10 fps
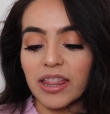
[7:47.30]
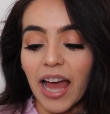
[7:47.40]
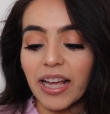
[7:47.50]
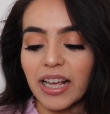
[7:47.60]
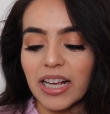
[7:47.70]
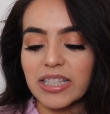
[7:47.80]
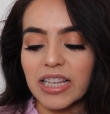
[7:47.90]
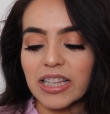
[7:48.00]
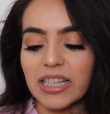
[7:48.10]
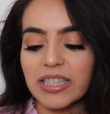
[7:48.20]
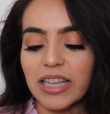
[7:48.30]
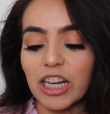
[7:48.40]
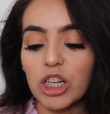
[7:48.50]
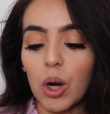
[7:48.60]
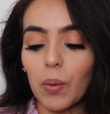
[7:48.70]
in that case, Eli
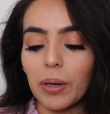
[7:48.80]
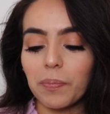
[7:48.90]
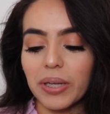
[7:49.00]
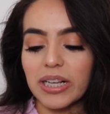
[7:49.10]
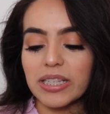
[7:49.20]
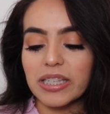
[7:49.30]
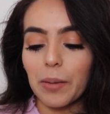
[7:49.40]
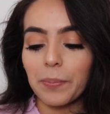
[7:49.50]
said, go in peace.